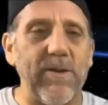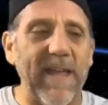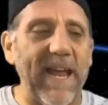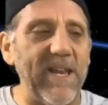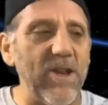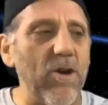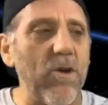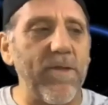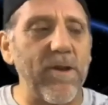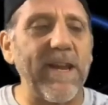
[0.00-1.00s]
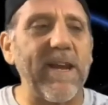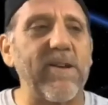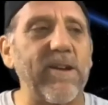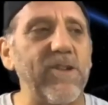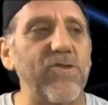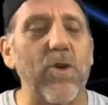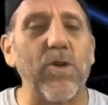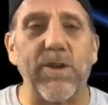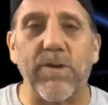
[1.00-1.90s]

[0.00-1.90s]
They know, they're here to control you.